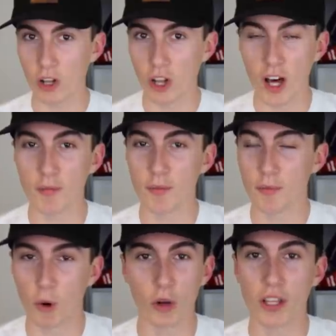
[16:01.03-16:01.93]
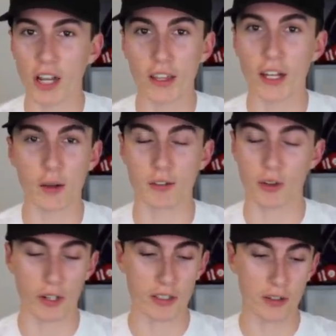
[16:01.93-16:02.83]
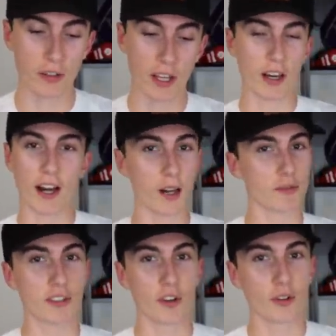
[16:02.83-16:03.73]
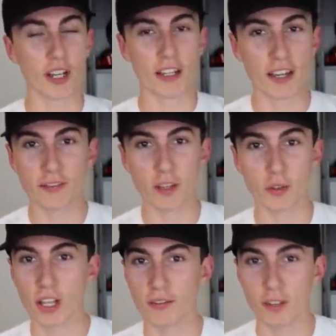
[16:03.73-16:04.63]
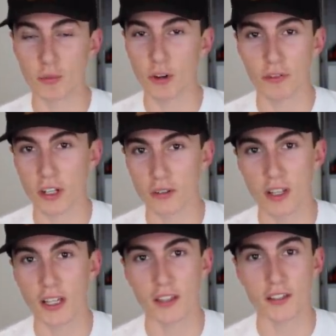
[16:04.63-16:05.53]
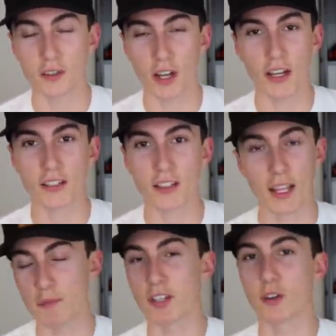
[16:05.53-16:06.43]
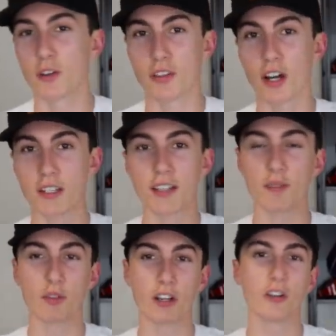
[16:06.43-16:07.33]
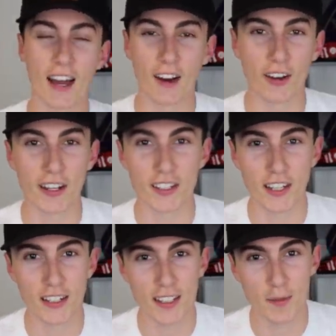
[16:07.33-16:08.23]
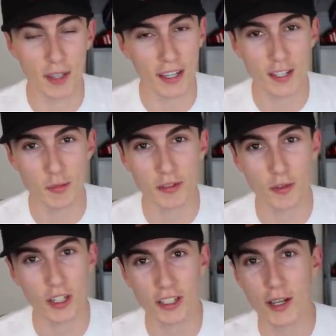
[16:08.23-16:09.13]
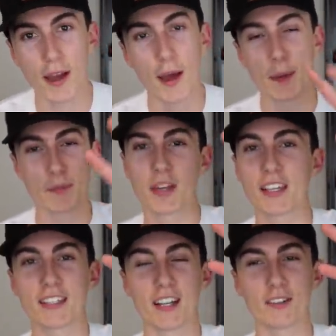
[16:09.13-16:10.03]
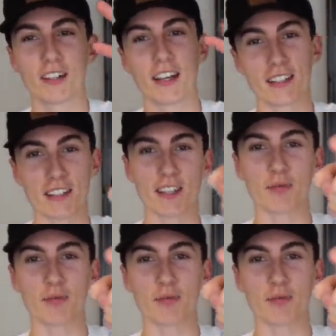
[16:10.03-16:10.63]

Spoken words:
lot more than I thought I was going to. I'm stoked. I definitely would love to do more videos like this. So guys, let me know your thoughts down below. I will catch you next time. Thank you so much for watching. Peace out and stay